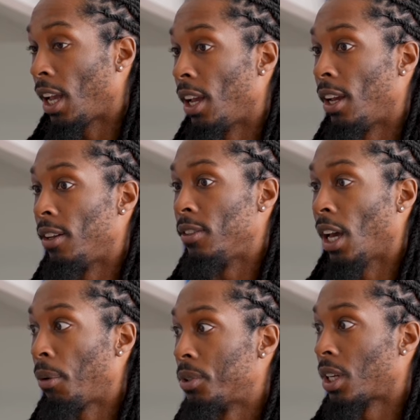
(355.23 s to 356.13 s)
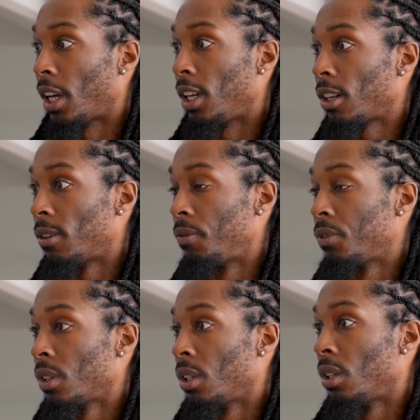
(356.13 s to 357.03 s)
And that was like
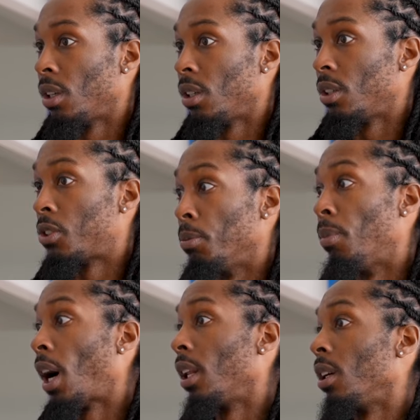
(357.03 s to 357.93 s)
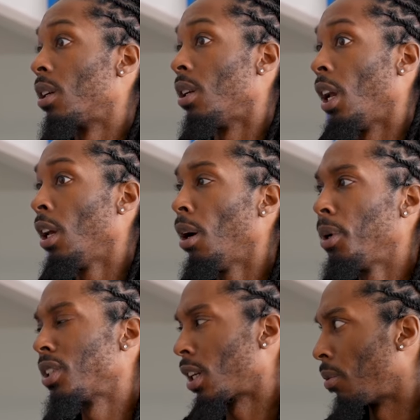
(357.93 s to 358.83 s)
symbolic and
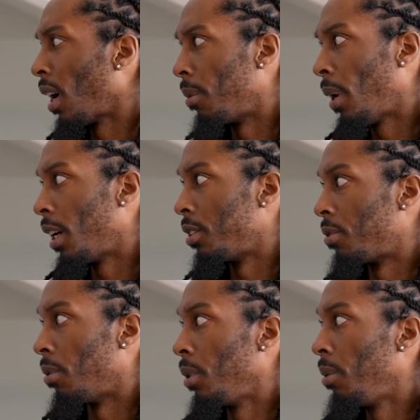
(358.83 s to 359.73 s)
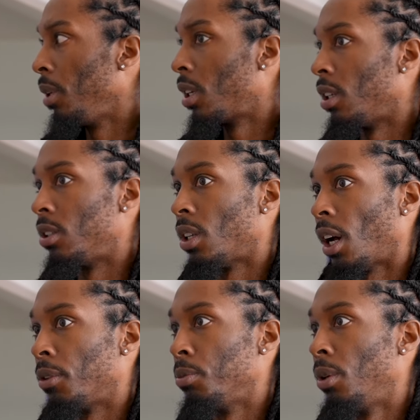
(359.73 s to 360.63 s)
almost like a rite of passage for me because
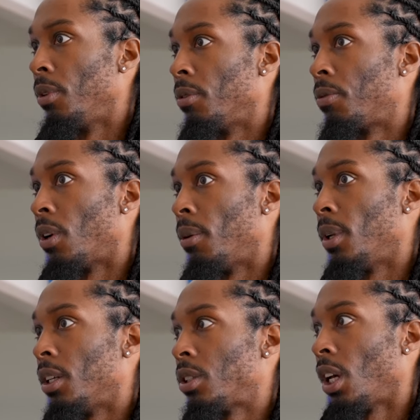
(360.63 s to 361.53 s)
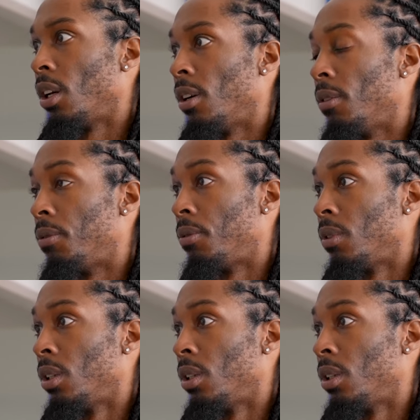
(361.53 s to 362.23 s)
I was moving from that state of